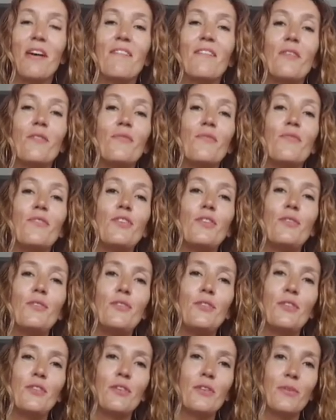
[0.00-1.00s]
have a
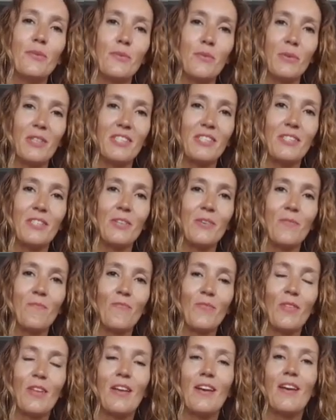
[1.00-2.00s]
future with you,
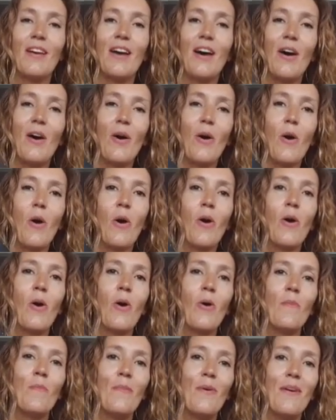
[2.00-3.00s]
a
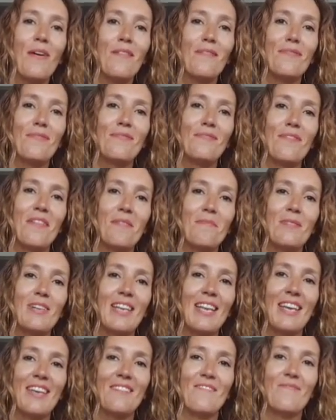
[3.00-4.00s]
home, a
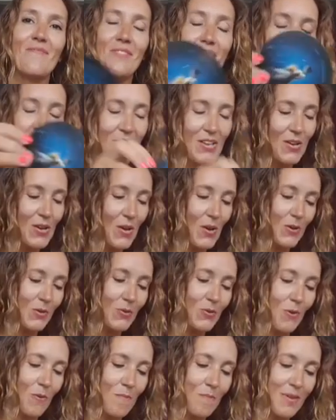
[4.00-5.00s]
family,
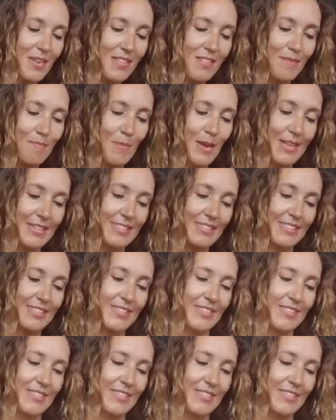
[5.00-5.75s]
commitment.